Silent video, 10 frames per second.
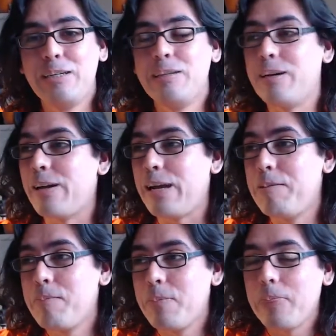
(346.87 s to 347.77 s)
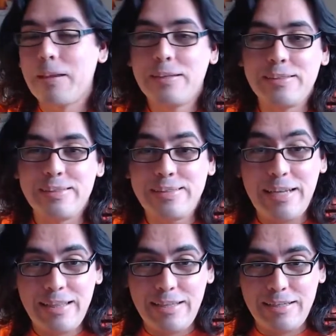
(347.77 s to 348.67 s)
All right. So the
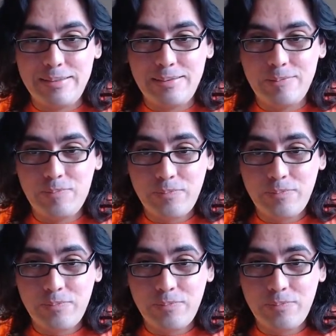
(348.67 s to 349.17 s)
second thing is,